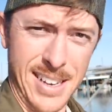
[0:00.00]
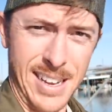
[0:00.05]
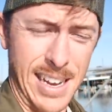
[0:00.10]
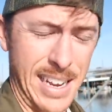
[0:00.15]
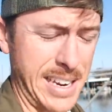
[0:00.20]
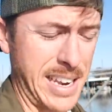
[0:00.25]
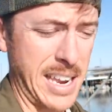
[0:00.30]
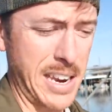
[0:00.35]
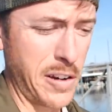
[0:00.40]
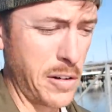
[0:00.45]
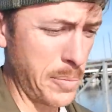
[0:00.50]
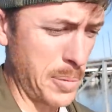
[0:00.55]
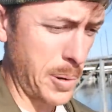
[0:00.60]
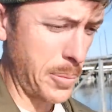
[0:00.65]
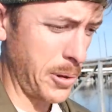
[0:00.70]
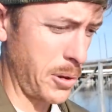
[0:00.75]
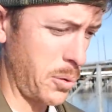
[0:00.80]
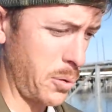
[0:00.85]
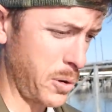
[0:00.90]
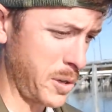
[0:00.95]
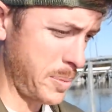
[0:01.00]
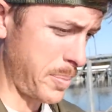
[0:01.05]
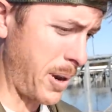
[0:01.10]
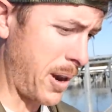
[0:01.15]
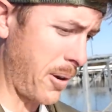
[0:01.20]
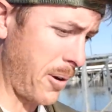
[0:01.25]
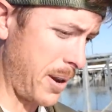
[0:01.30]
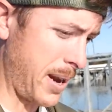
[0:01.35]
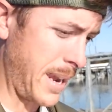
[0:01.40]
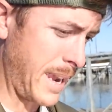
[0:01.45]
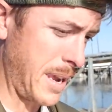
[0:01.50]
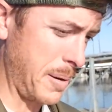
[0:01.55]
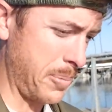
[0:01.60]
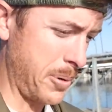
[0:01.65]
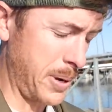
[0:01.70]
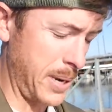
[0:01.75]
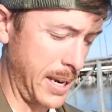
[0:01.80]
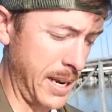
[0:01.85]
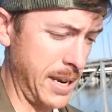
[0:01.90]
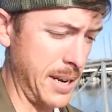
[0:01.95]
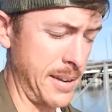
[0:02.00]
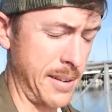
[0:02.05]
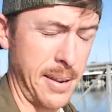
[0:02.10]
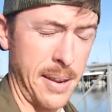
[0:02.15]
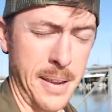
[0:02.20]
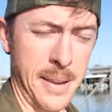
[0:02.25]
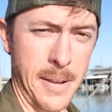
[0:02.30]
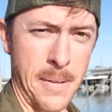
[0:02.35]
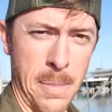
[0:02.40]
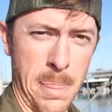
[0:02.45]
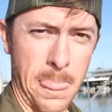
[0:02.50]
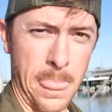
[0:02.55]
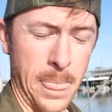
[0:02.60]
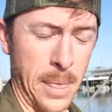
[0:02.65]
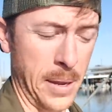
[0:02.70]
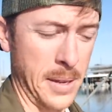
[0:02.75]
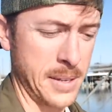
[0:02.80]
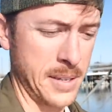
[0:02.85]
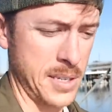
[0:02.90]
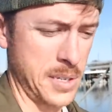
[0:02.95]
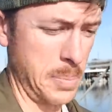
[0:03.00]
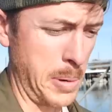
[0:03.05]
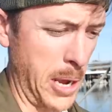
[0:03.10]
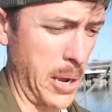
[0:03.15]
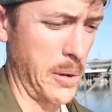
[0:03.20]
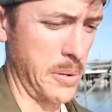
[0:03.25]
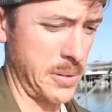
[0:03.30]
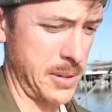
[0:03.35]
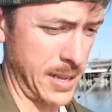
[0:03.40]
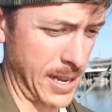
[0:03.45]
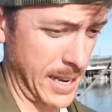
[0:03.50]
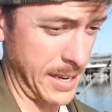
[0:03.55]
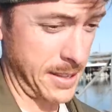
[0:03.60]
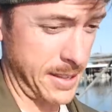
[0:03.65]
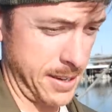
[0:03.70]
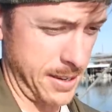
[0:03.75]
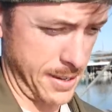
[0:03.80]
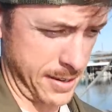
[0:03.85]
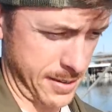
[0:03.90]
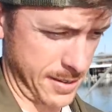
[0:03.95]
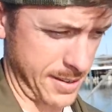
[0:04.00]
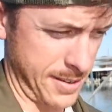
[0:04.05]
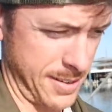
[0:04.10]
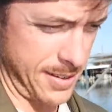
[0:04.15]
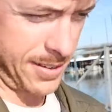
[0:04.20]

I can't even remember the horsepower it had, but it smelled like this,